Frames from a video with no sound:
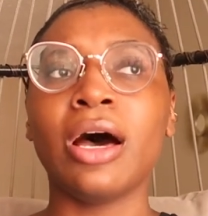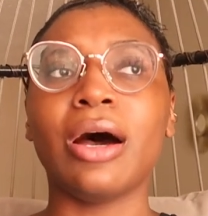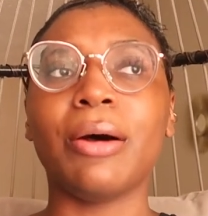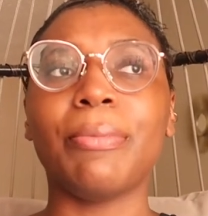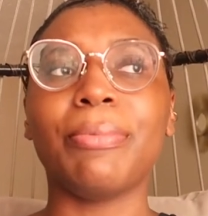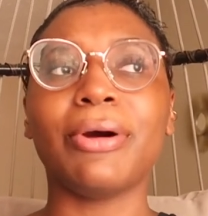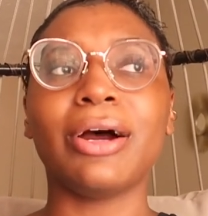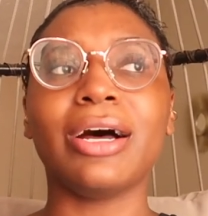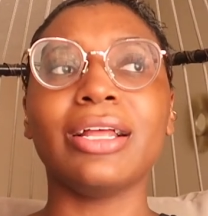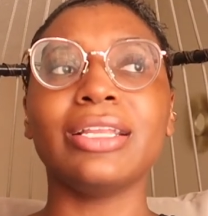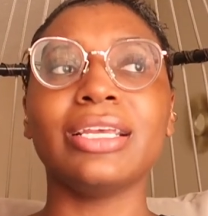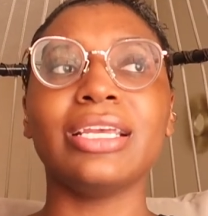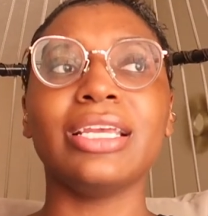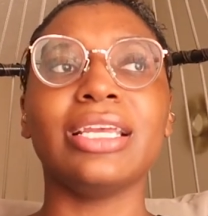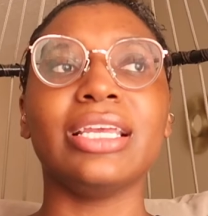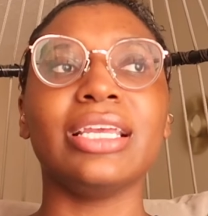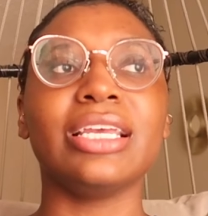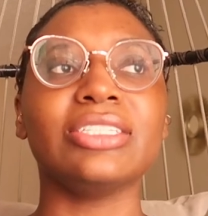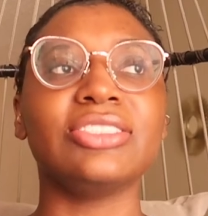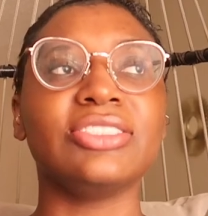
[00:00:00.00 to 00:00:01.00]
A
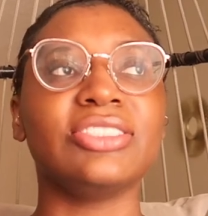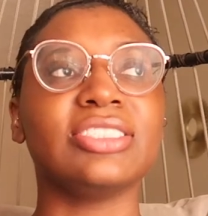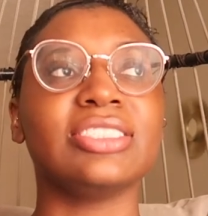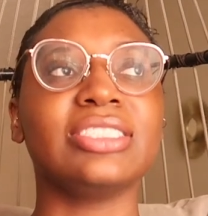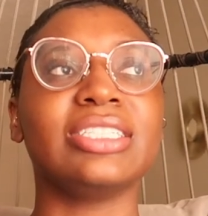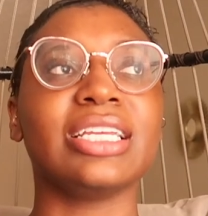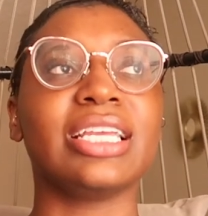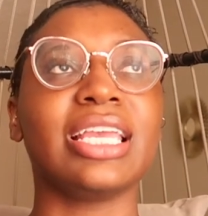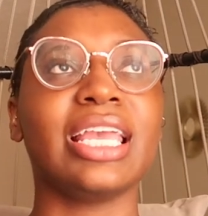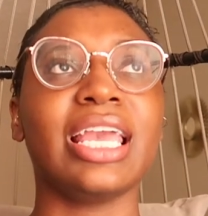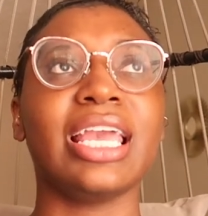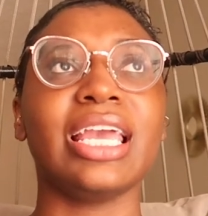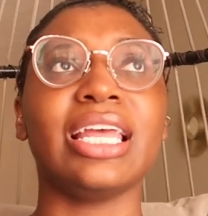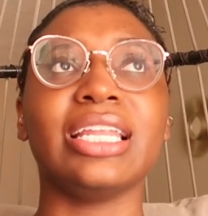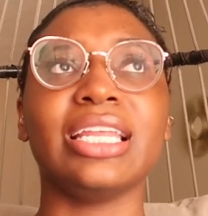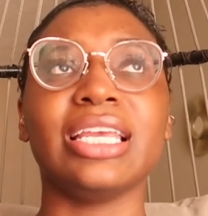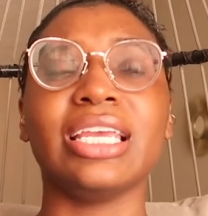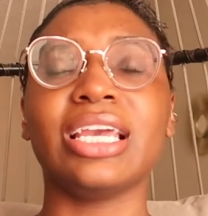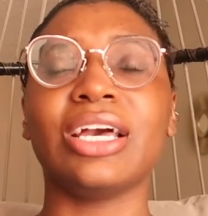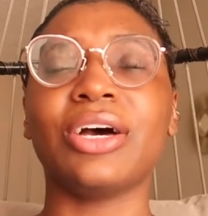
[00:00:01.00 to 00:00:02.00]
praline is just a
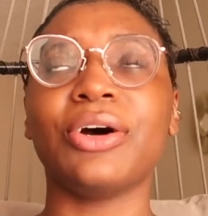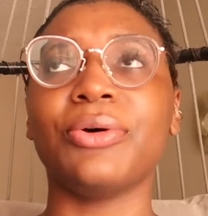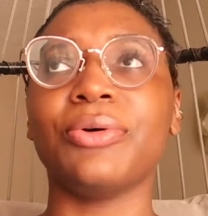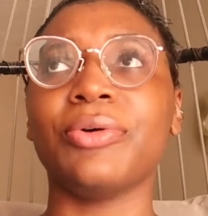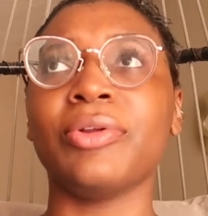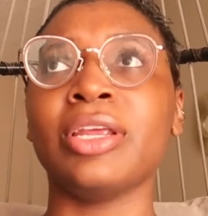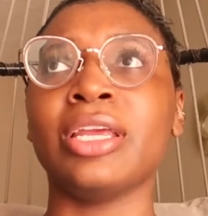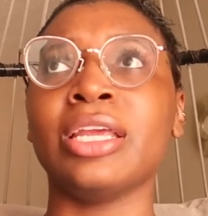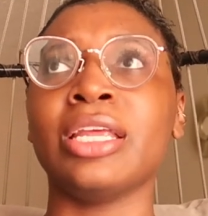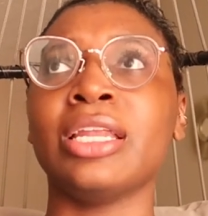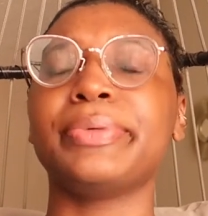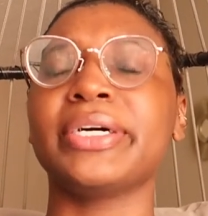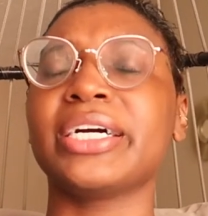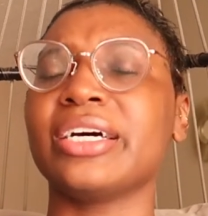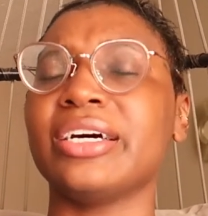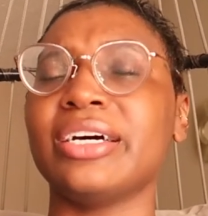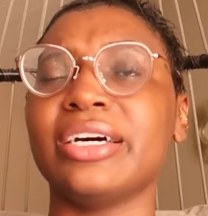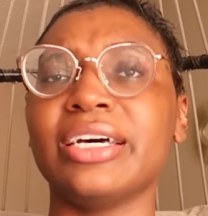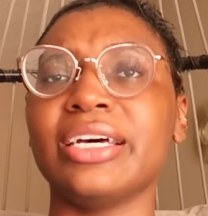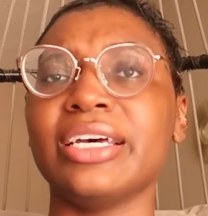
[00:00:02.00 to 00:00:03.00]
candy coated
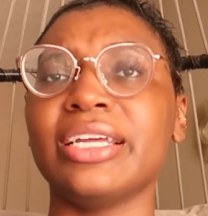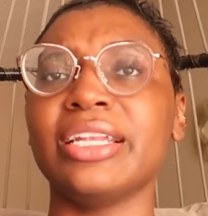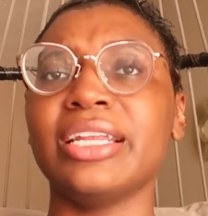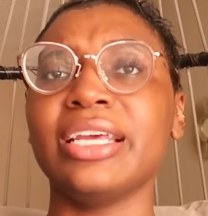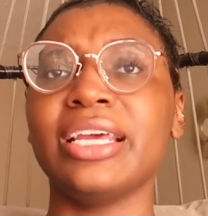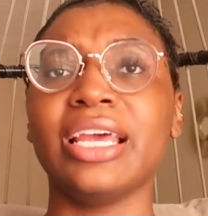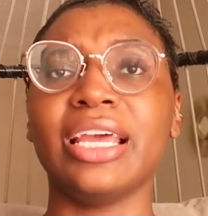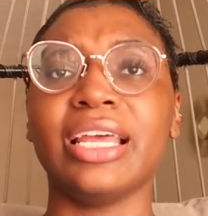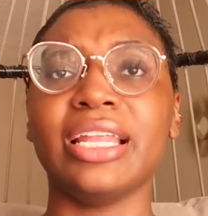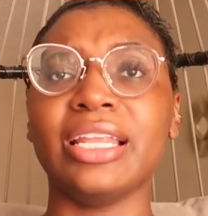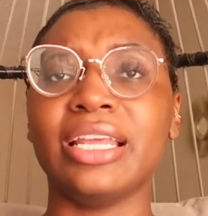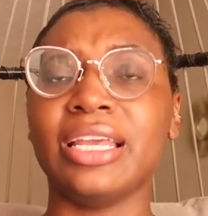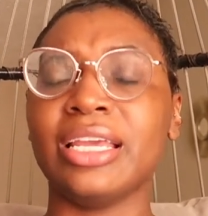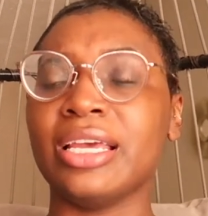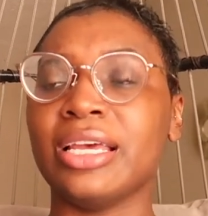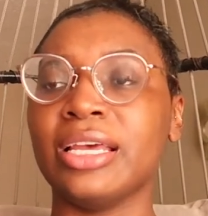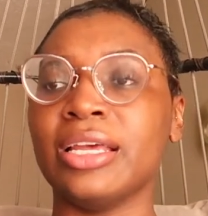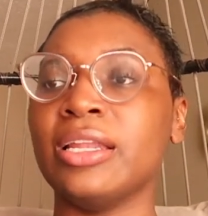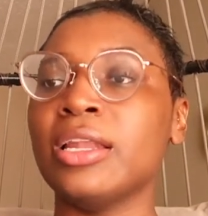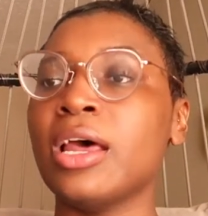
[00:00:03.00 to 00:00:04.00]
pecan, and
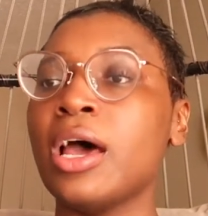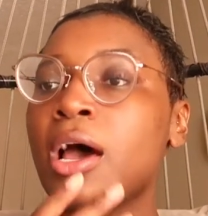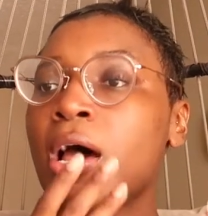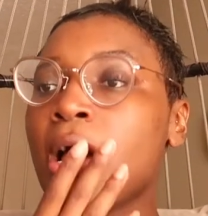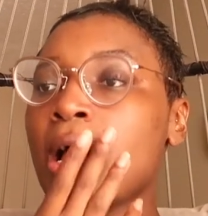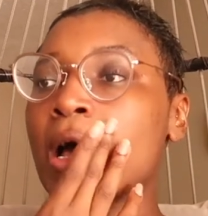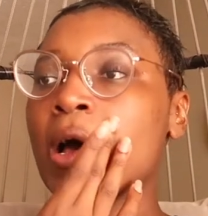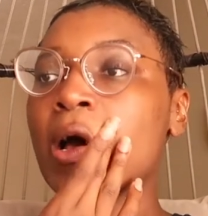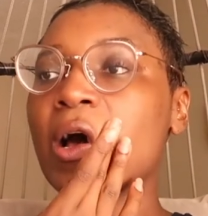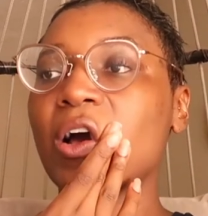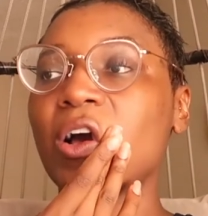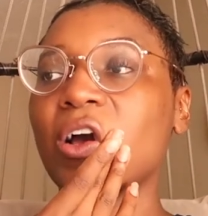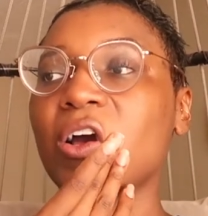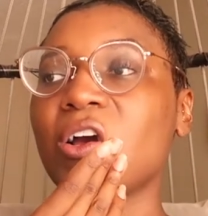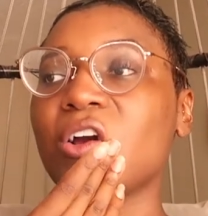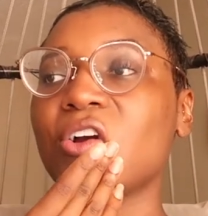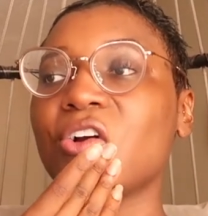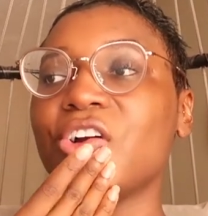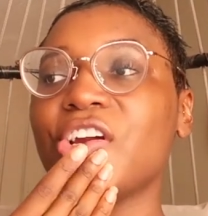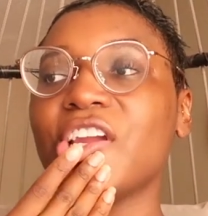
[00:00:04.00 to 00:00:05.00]

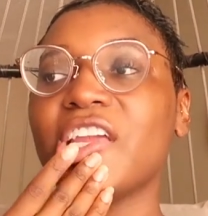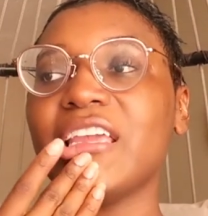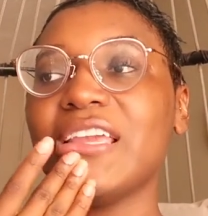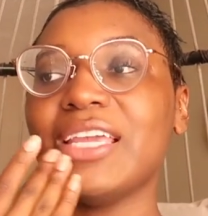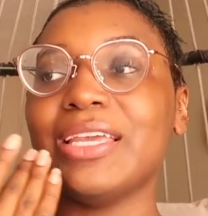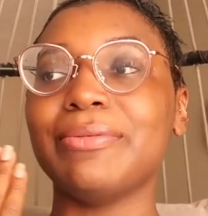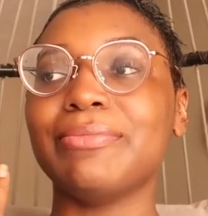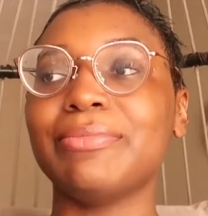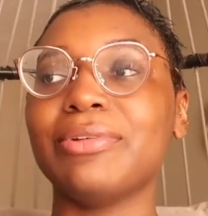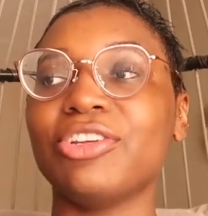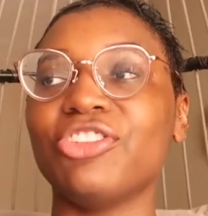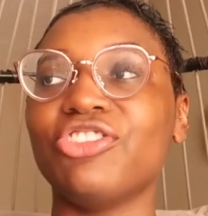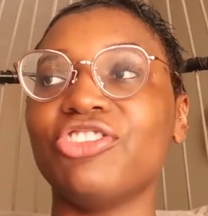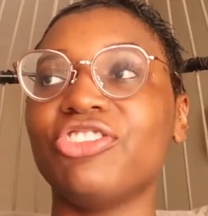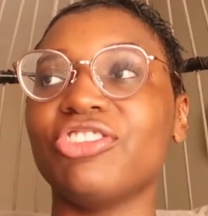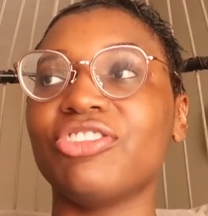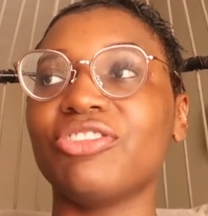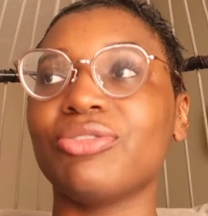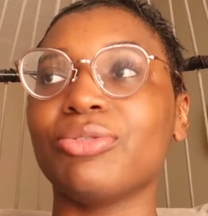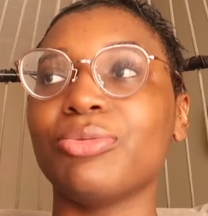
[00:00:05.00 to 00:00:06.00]
then cream is
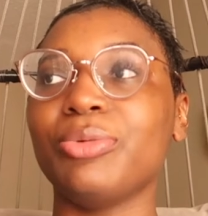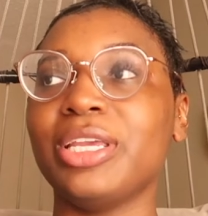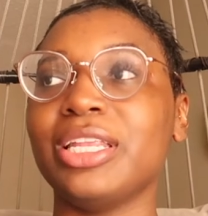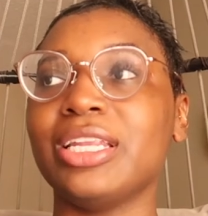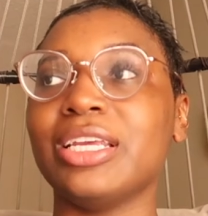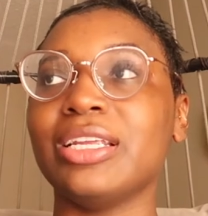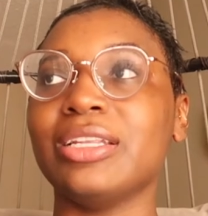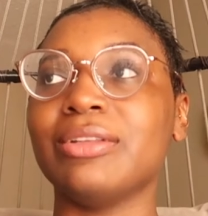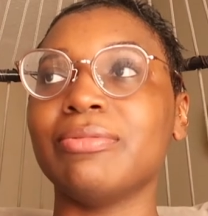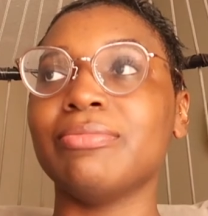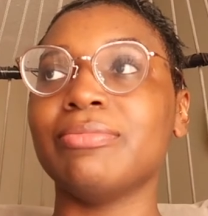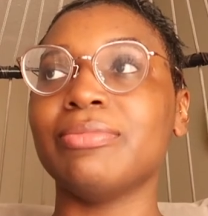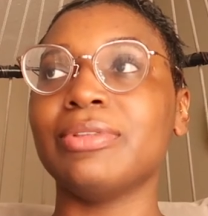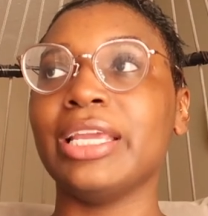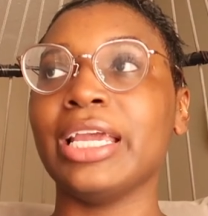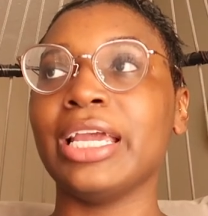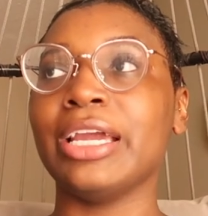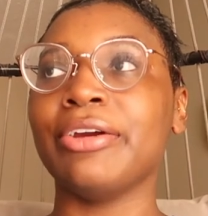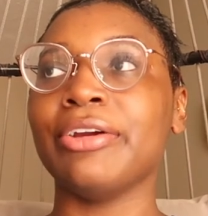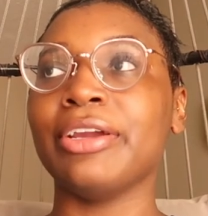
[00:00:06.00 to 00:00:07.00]
just sweetened
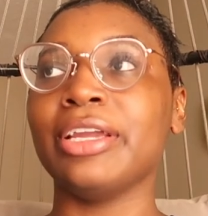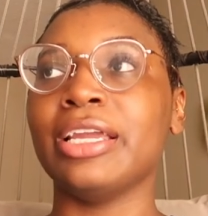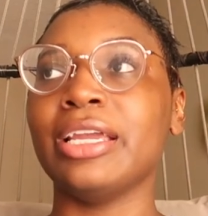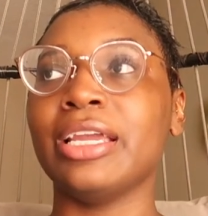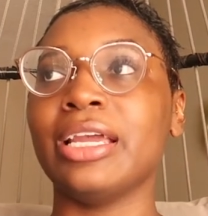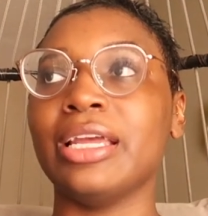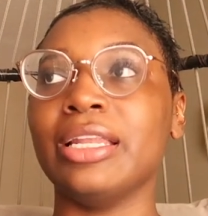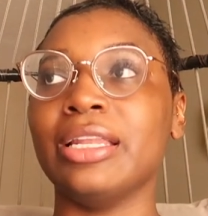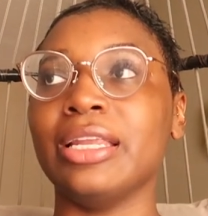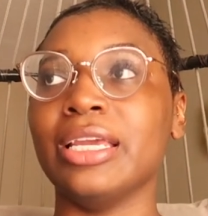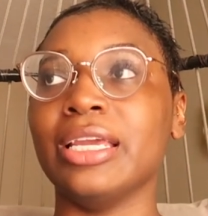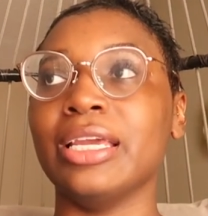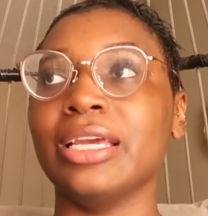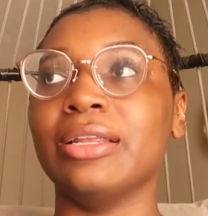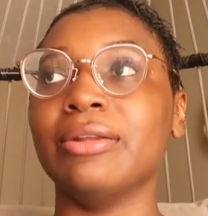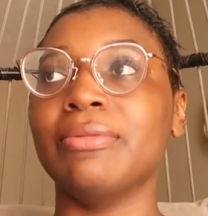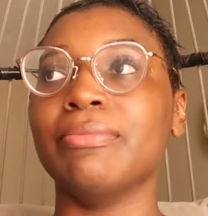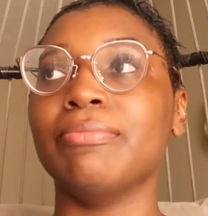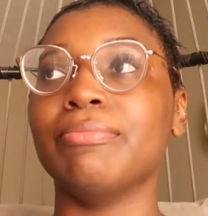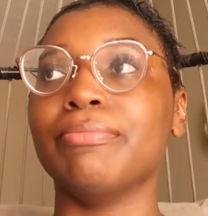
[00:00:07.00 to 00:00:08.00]
dairy, and
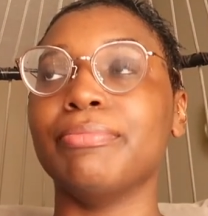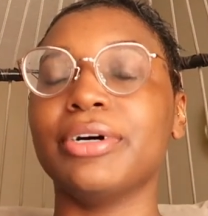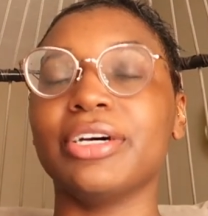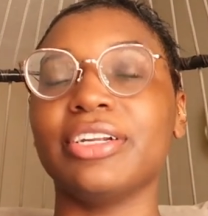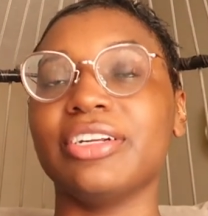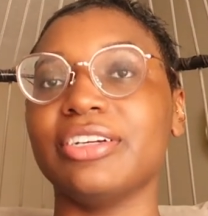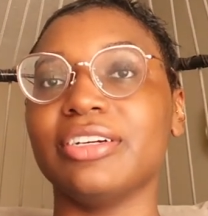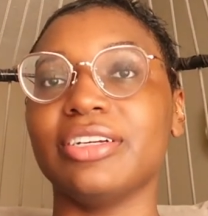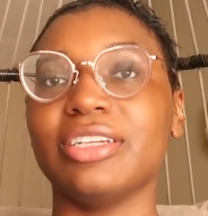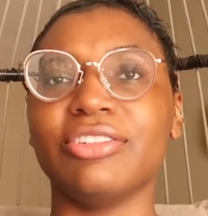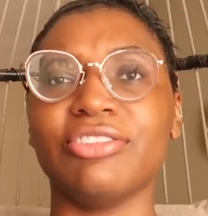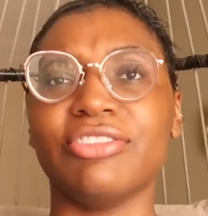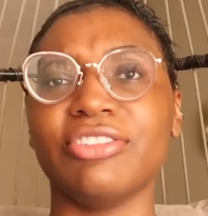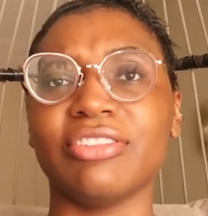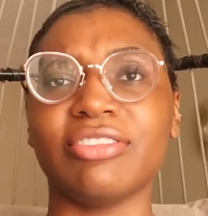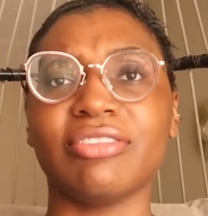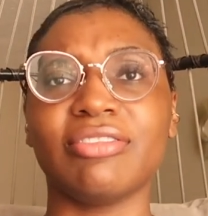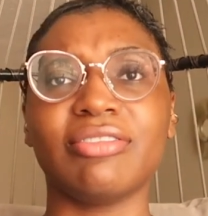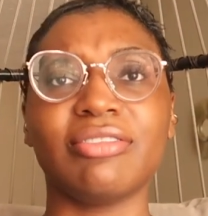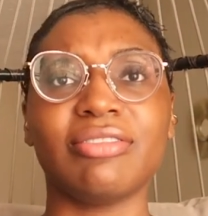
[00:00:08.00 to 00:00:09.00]
then butter is
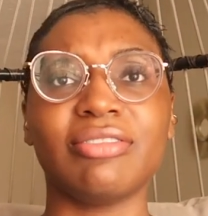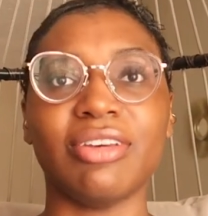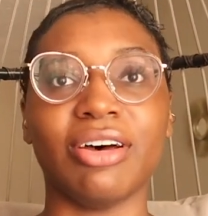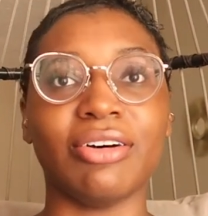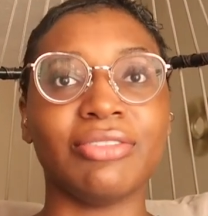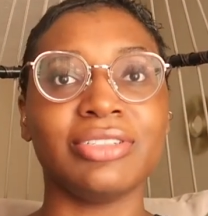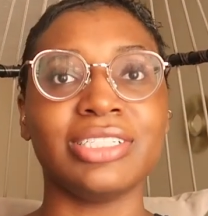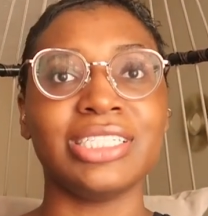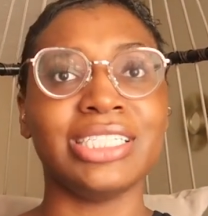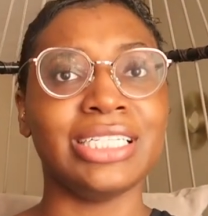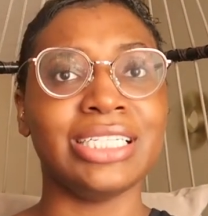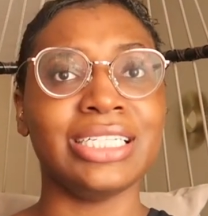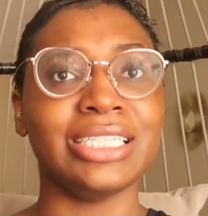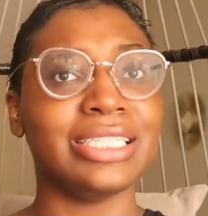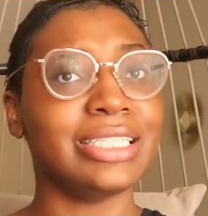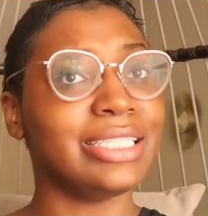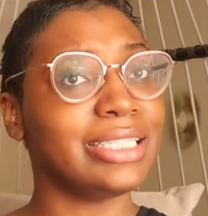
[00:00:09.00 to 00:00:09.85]
just salty